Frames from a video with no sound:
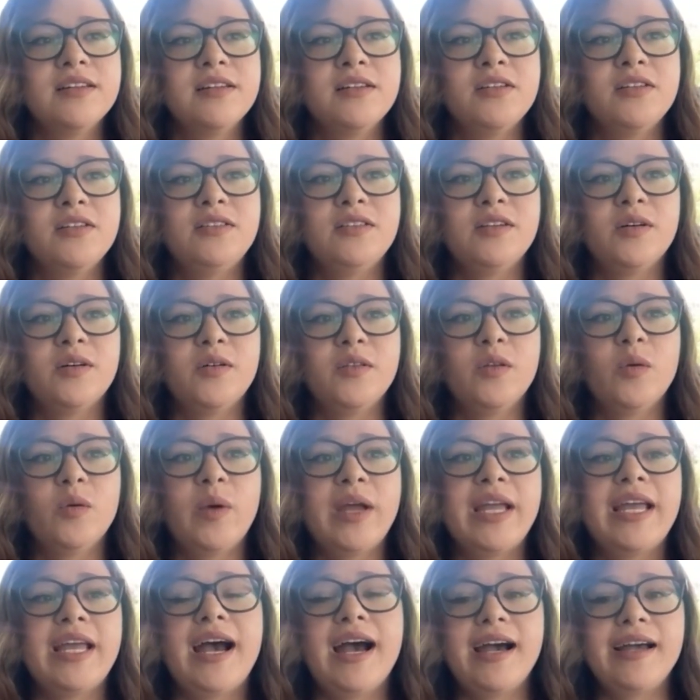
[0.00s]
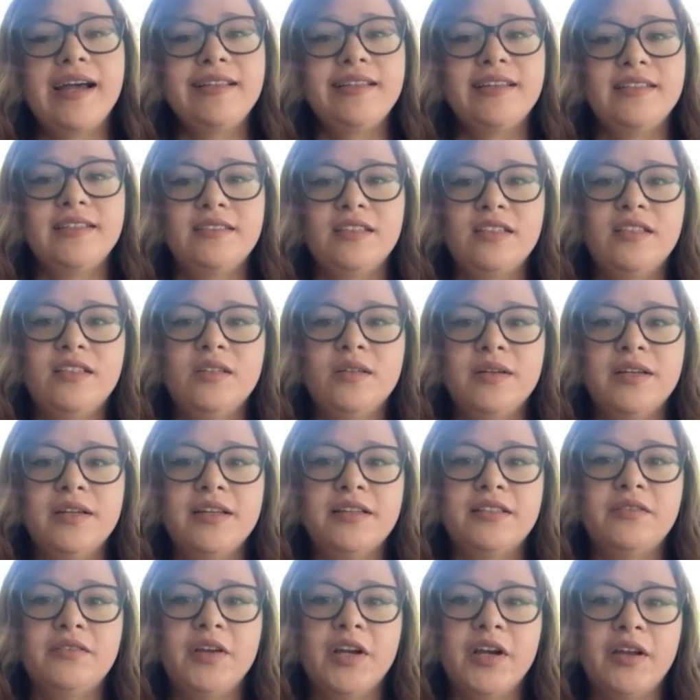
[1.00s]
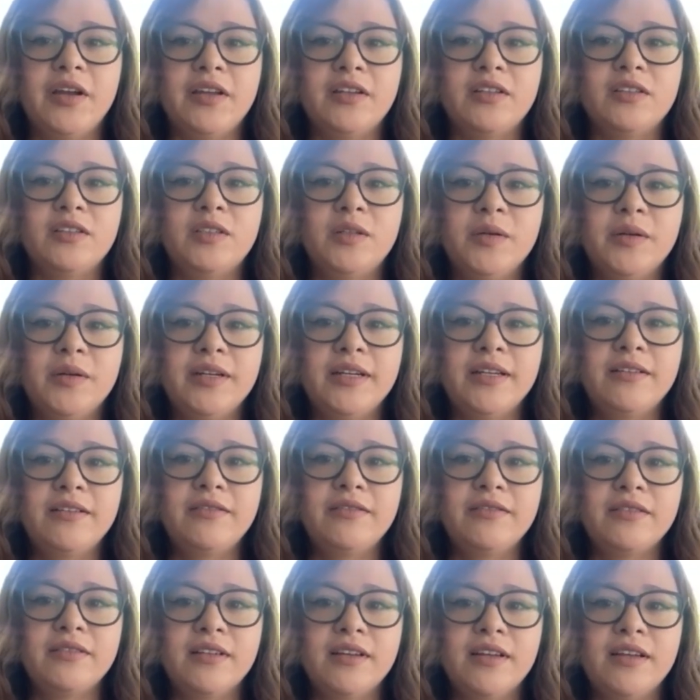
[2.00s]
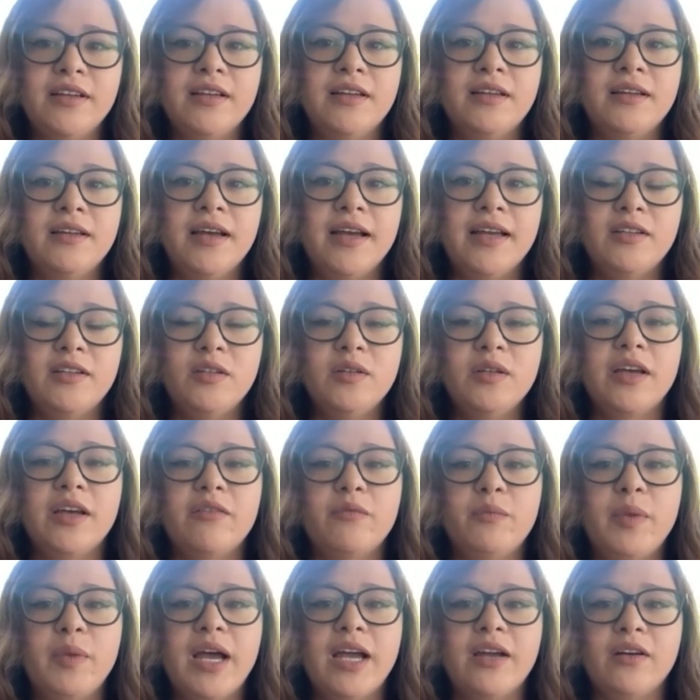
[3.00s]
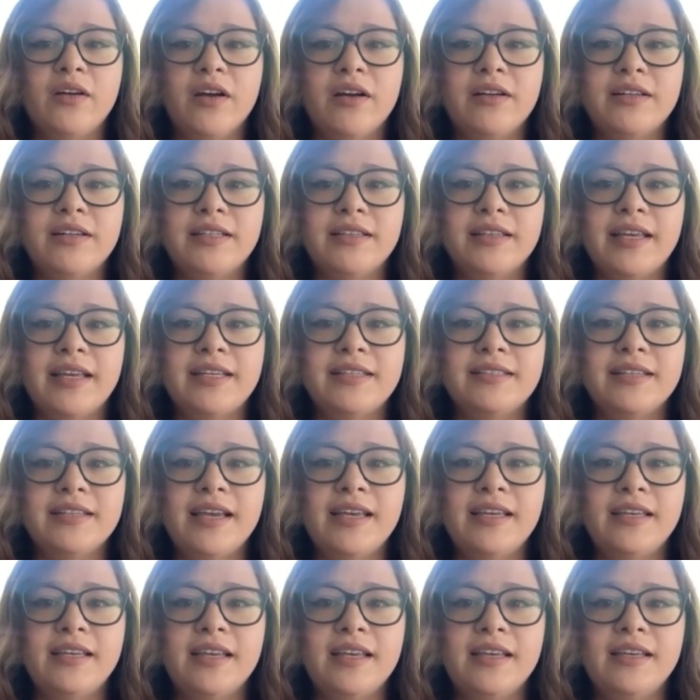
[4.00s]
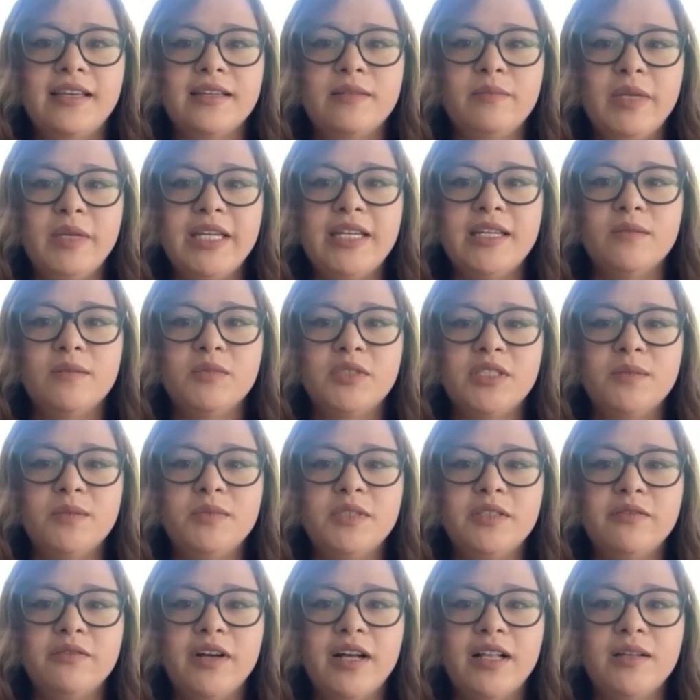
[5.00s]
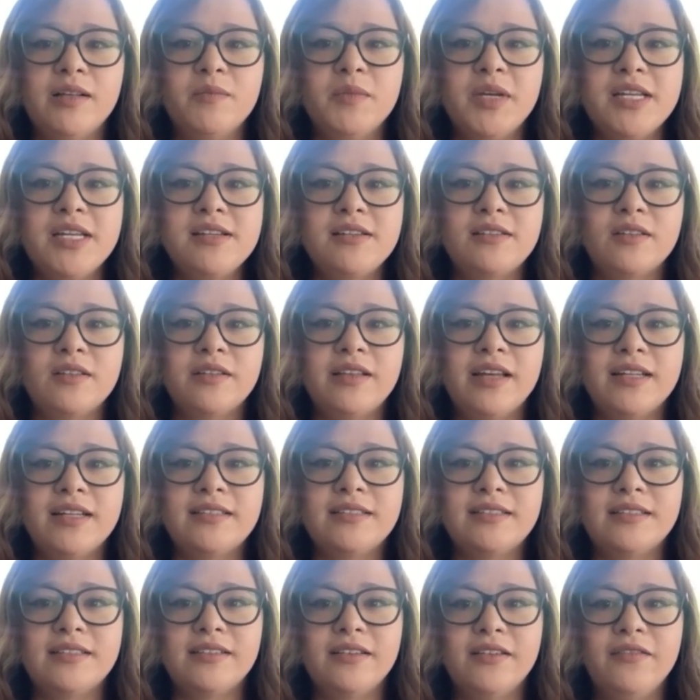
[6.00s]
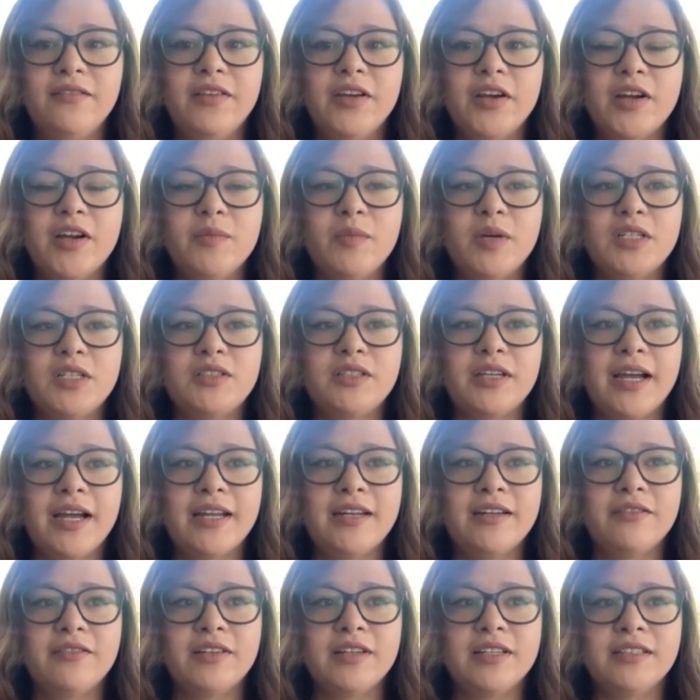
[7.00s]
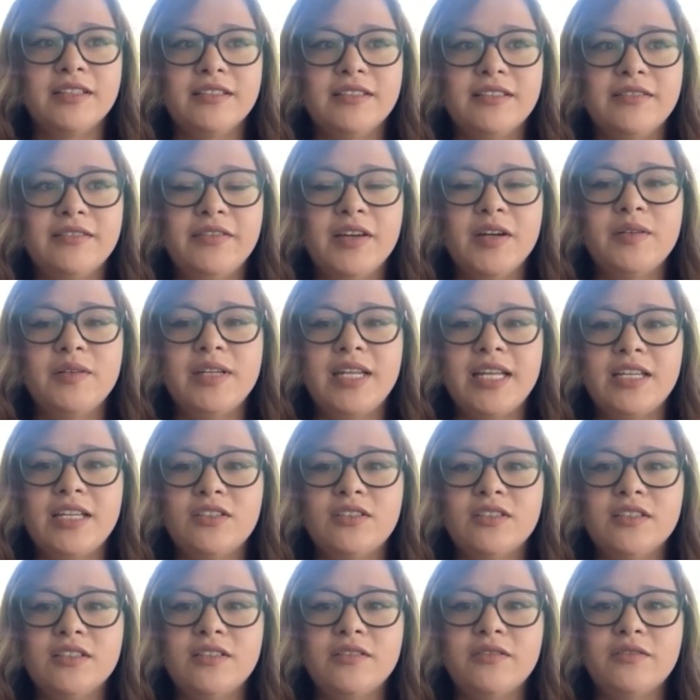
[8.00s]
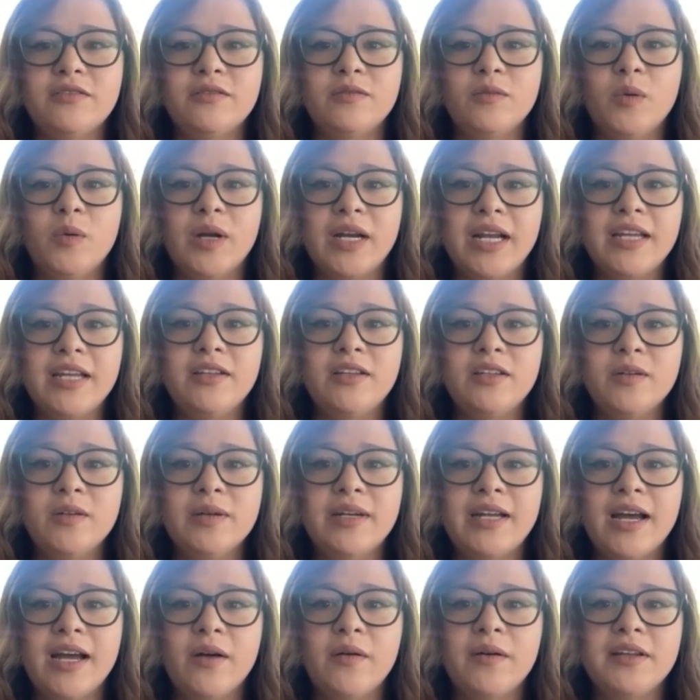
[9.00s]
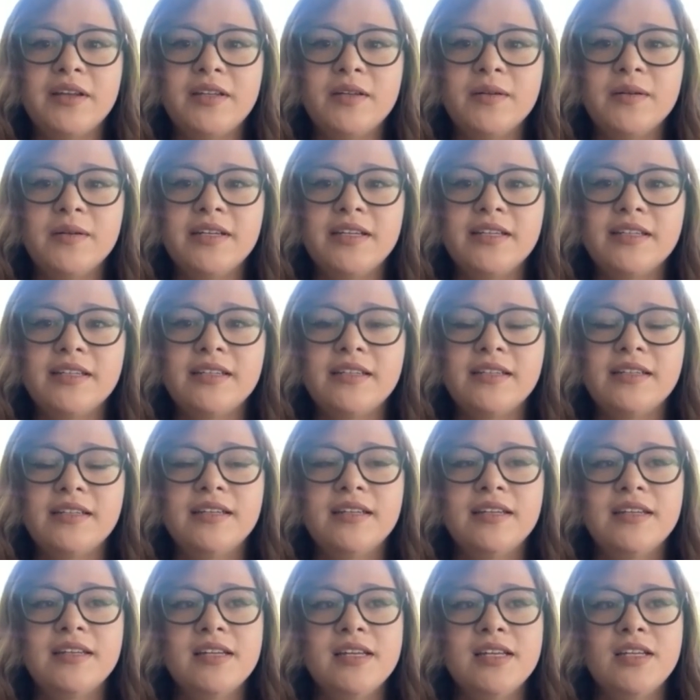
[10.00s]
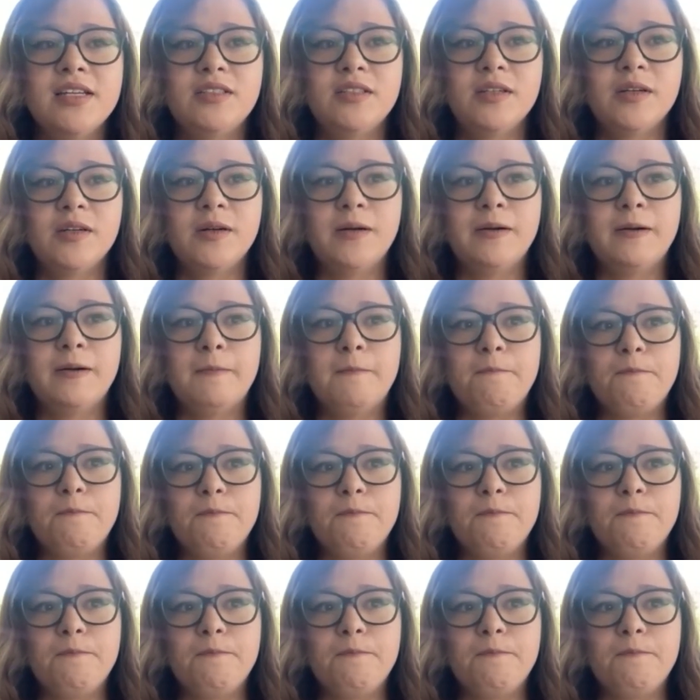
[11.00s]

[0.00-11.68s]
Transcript: So the way I like to do it is very intuitive. I do have background in like psychic and mediumship development, so that's very much kind of a foundation of what I do and how I do it. So